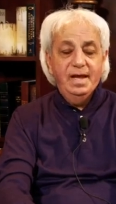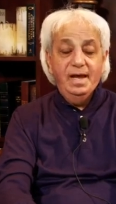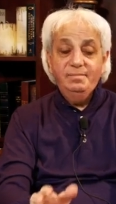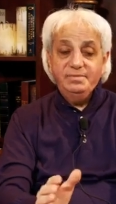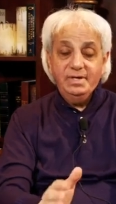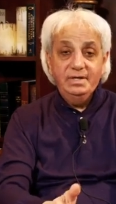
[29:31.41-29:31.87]

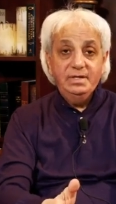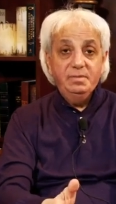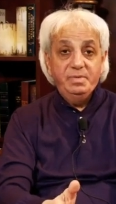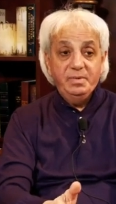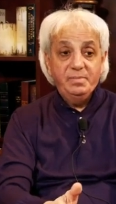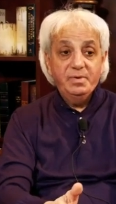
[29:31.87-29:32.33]
I'm telling
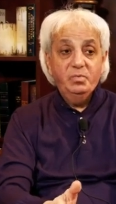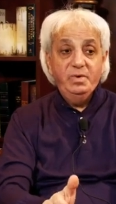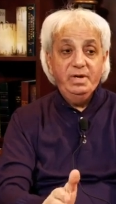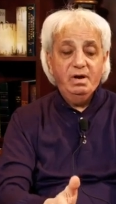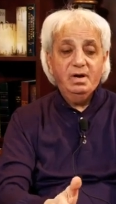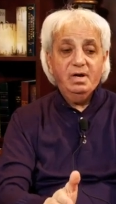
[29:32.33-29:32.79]
you, people,
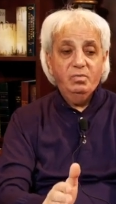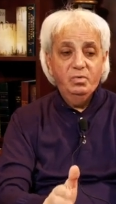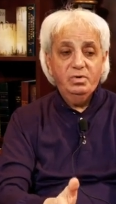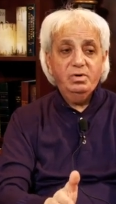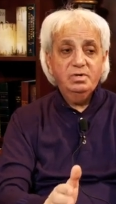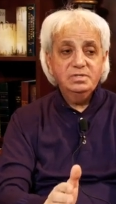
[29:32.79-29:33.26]
we are,
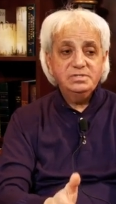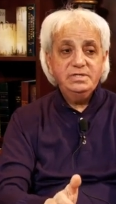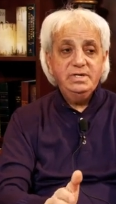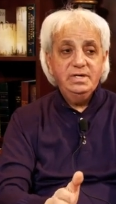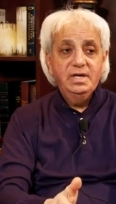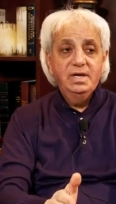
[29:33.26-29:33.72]
we're going to
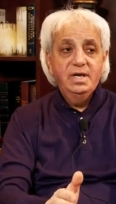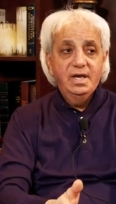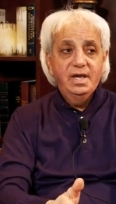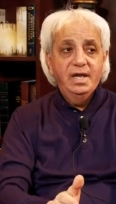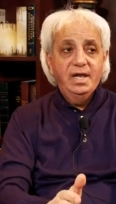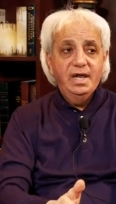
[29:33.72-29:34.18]
see
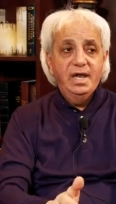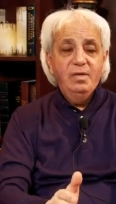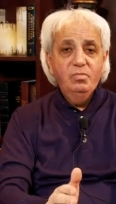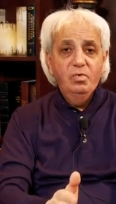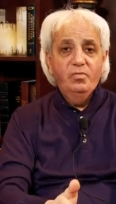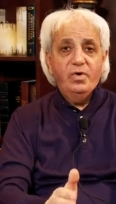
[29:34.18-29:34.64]

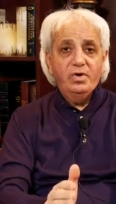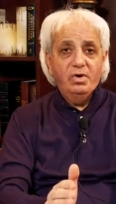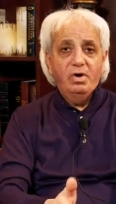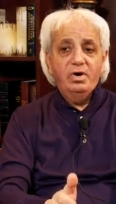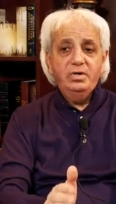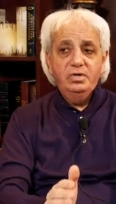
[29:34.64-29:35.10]
a move
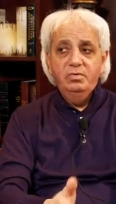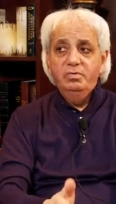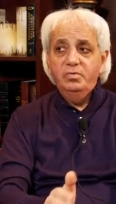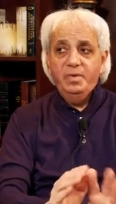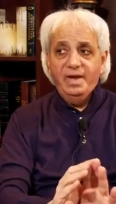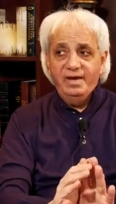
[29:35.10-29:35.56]
on our
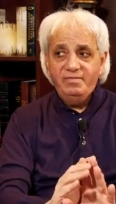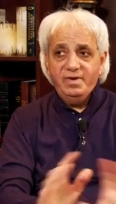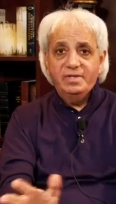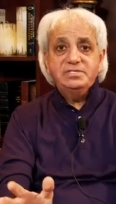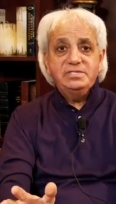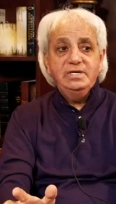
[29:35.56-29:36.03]
youth we have
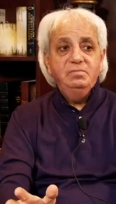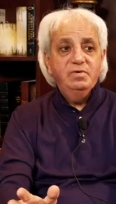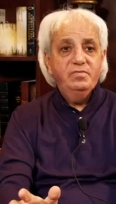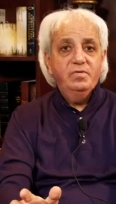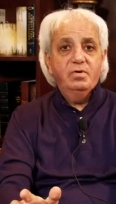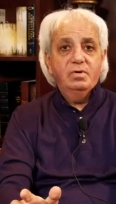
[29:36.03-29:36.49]
not seen
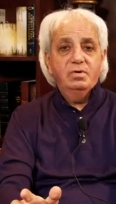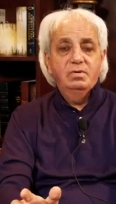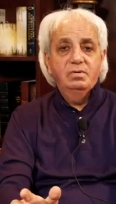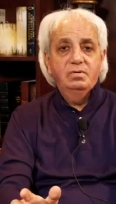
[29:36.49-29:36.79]
before.